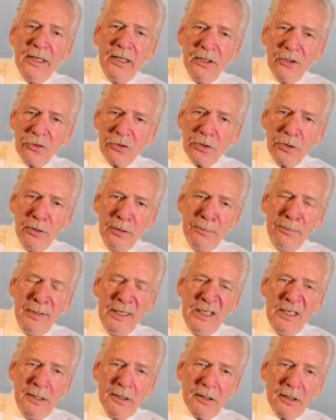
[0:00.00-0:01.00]
is to
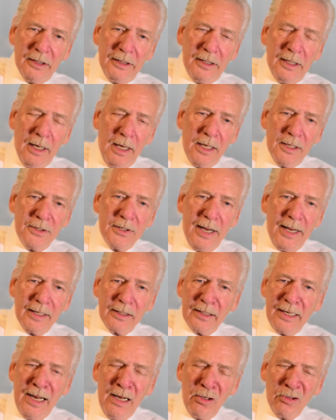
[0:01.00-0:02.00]
immediately
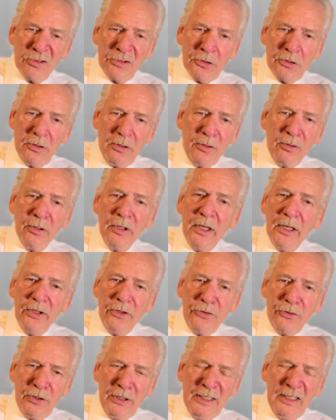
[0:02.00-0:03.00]
contact counsel,
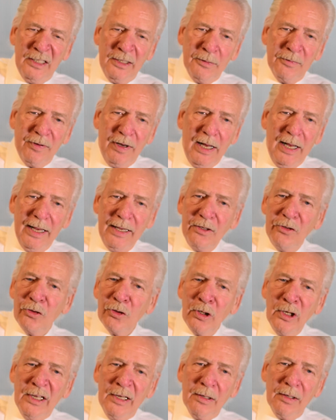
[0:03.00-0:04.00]
seek
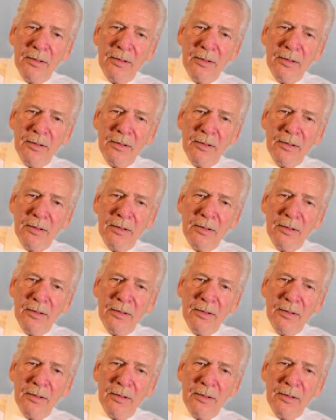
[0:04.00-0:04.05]
advice,